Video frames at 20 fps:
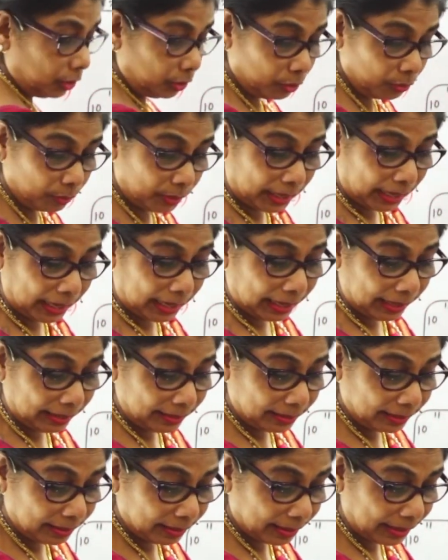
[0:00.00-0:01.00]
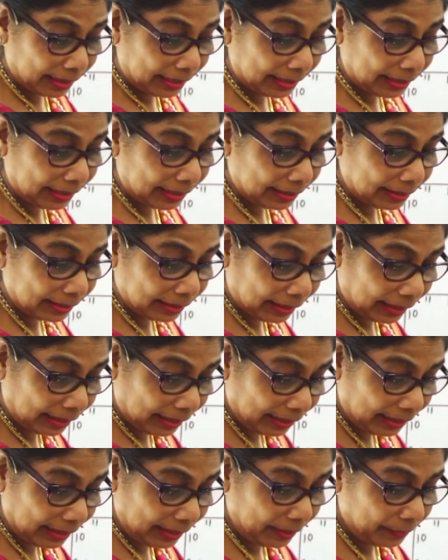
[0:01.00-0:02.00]
looking at reading it
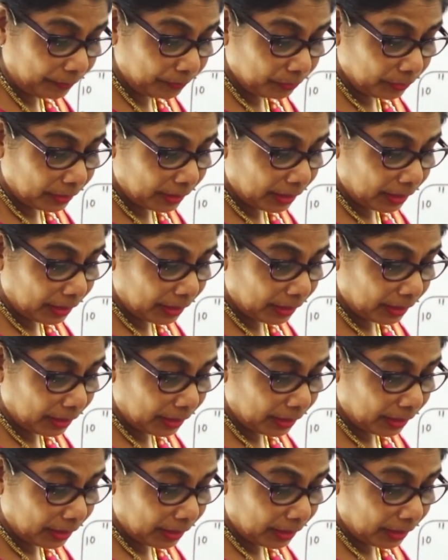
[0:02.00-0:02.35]
correctly,